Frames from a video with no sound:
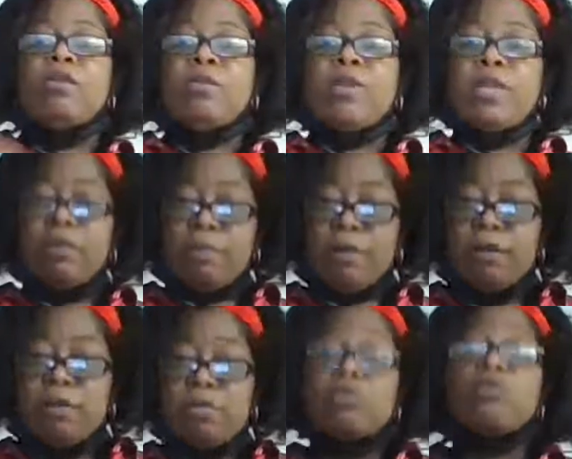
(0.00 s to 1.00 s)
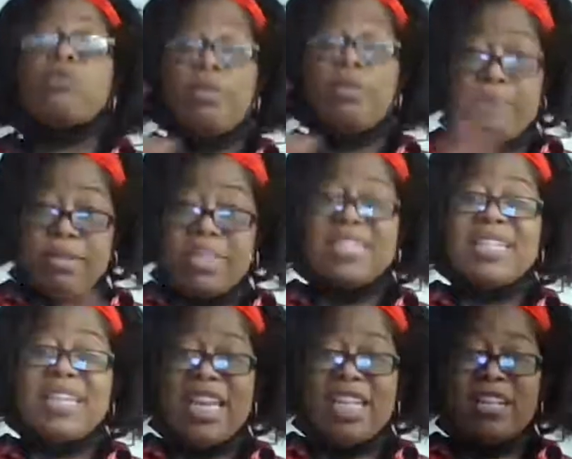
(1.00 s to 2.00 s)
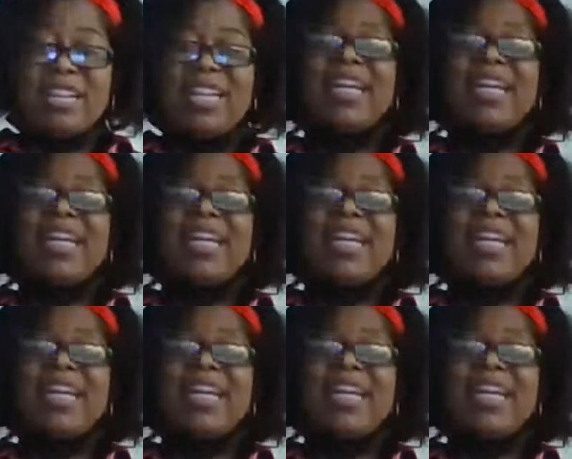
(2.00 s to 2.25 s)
Recompose, we put it together.